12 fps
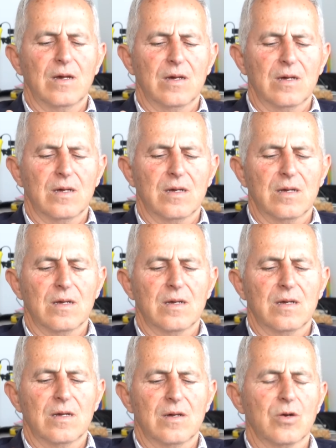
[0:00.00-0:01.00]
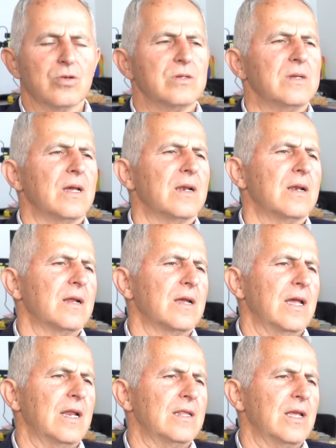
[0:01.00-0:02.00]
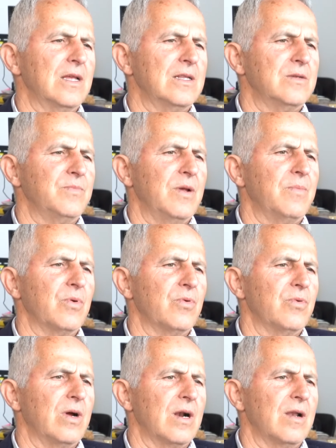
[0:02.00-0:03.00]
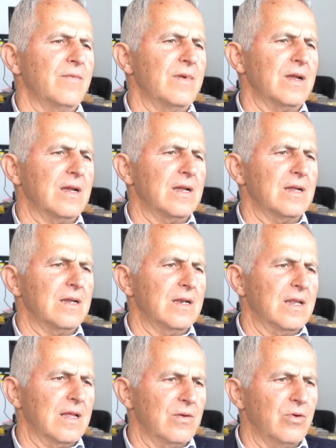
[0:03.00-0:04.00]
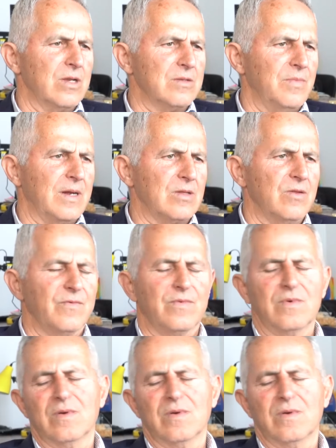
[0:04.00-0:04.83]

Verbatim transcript: uh, Russian heritage people who are living in the west part of,